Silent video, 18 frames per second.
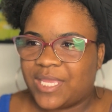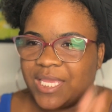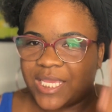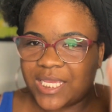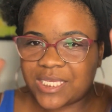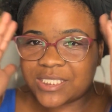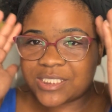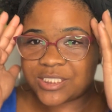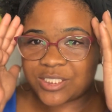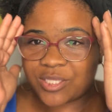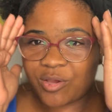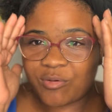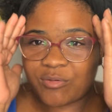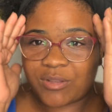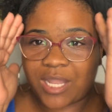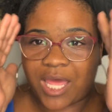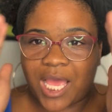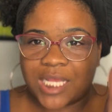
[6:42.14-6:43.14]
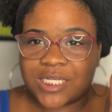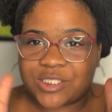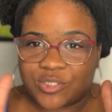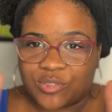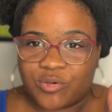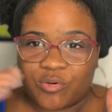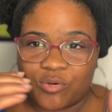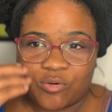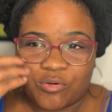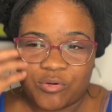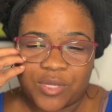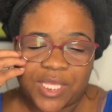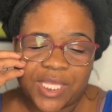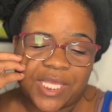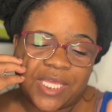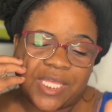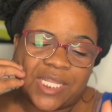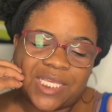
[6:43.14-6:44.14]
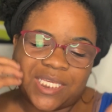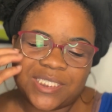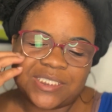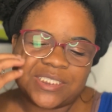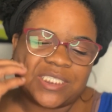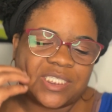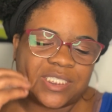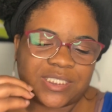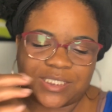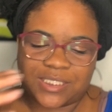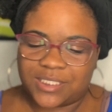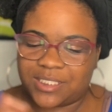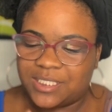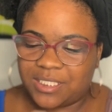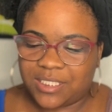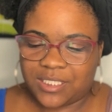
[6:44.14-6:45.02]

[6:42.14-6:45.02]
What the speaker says: He's so logical, and it's just,